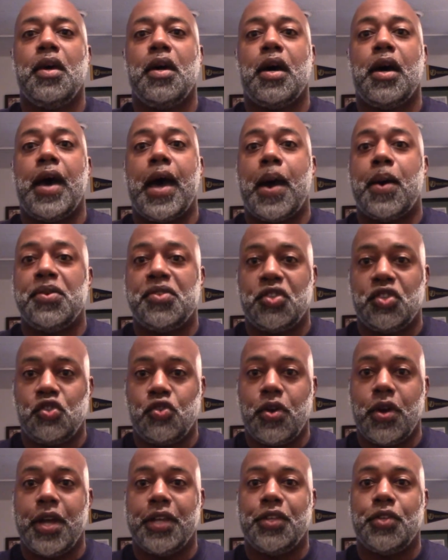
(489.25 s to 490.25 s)
I was just
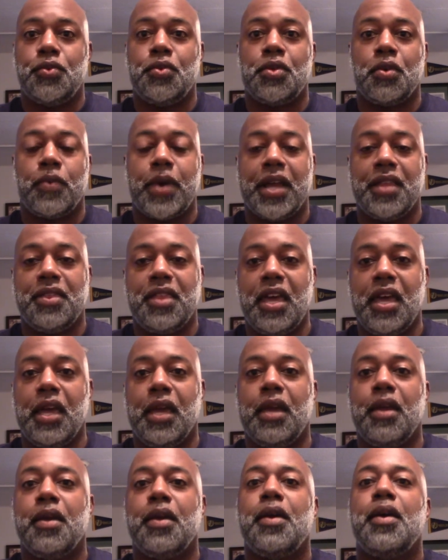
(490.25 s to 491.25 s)
trying to do the right
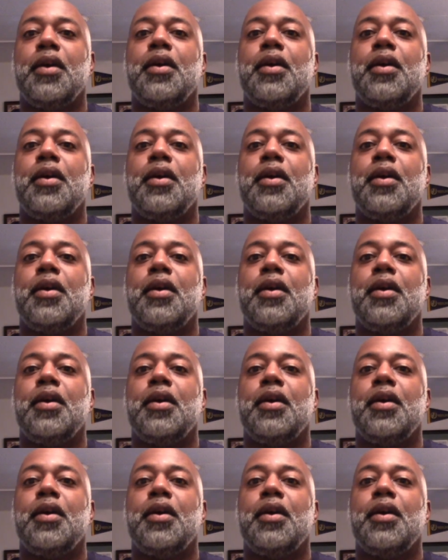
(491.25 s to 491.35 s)
thing,